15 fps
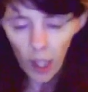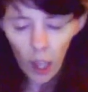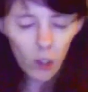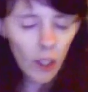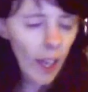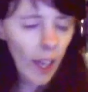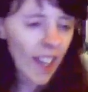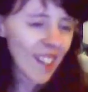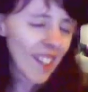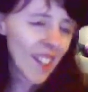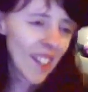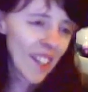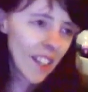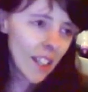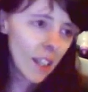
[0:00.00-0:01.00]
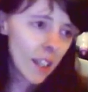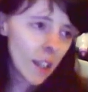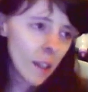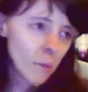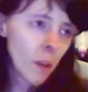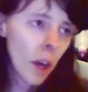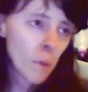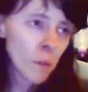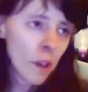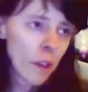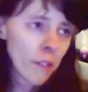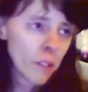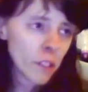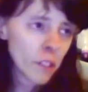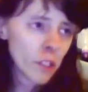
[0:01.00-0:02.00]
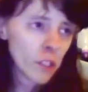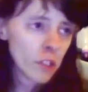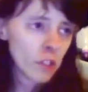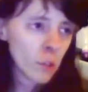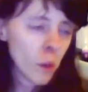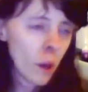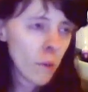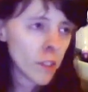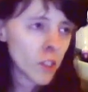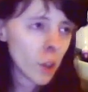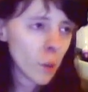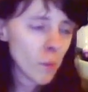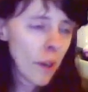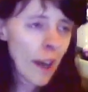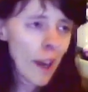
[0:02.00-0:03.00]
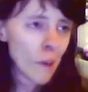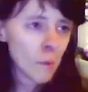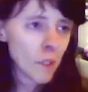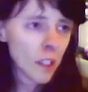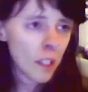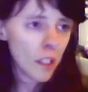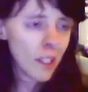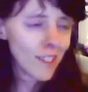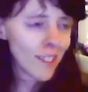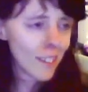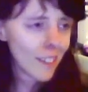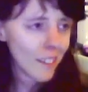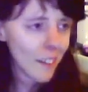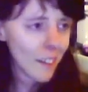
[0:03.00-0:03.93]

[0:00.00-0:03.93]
Okay, my preference, the one with John Barrowman in it,